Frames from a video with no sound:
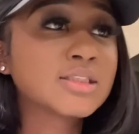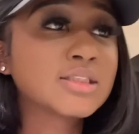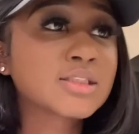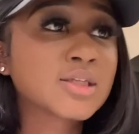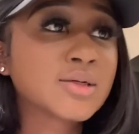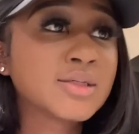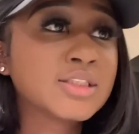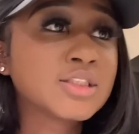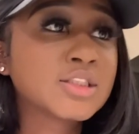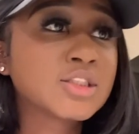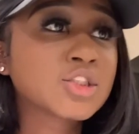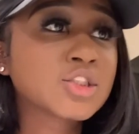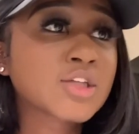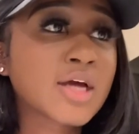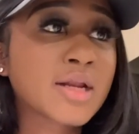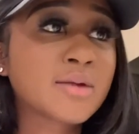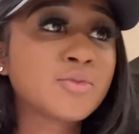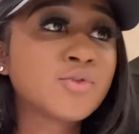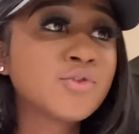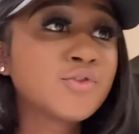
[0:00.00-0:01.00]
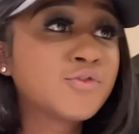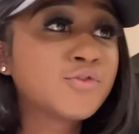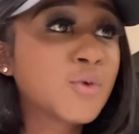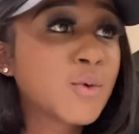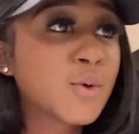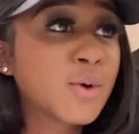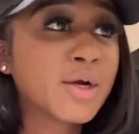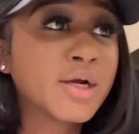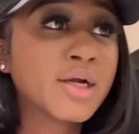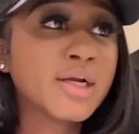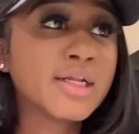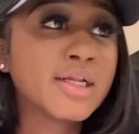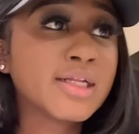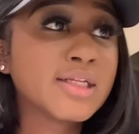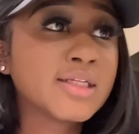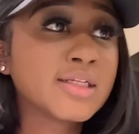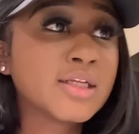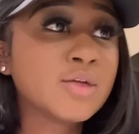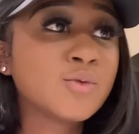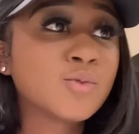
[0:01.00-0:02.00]
So he's just trying to move forward
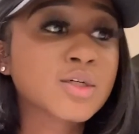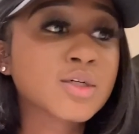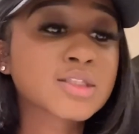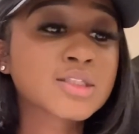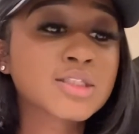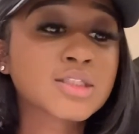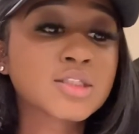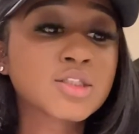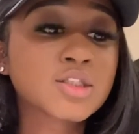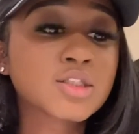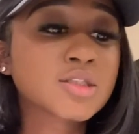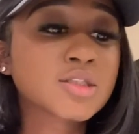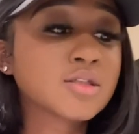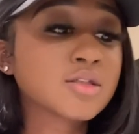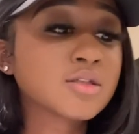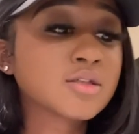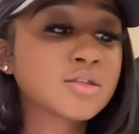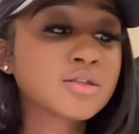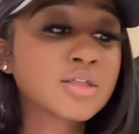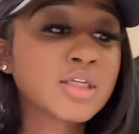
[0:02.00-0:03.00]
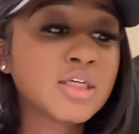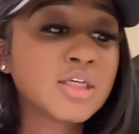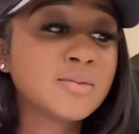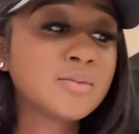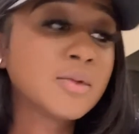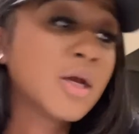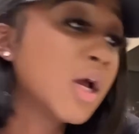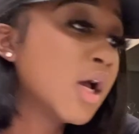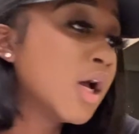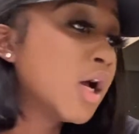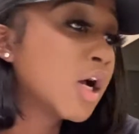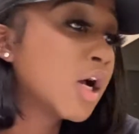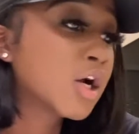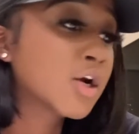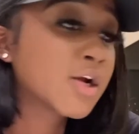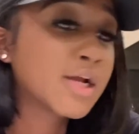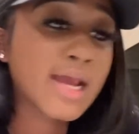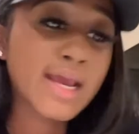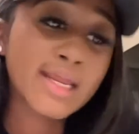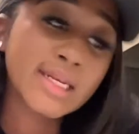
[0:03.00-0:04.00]
and he wants us just to keep
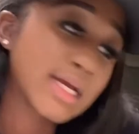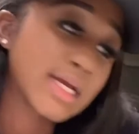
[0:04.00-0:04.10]
creating